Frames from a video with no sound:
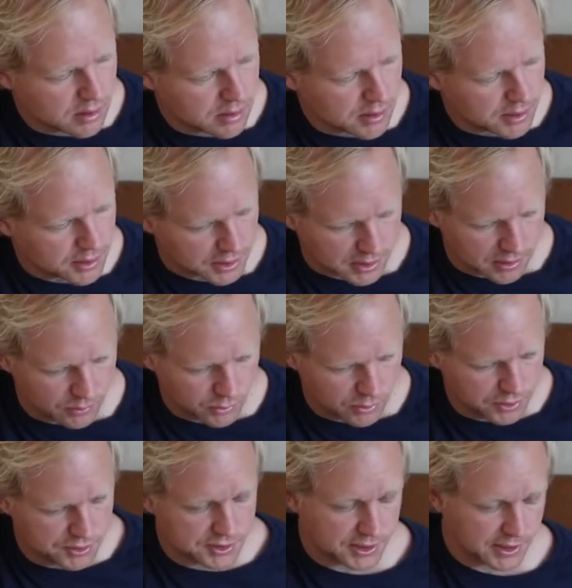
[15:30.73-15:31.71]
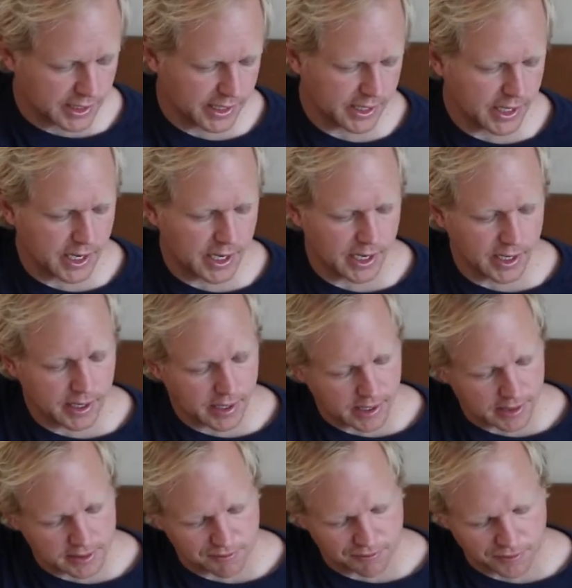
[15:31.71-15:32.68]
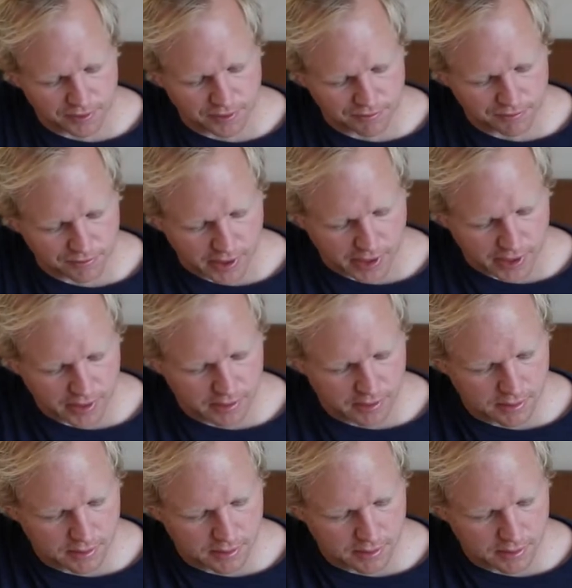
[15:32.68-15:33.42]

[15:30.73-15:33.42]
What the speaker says: And again, we're using that A at the 5th fret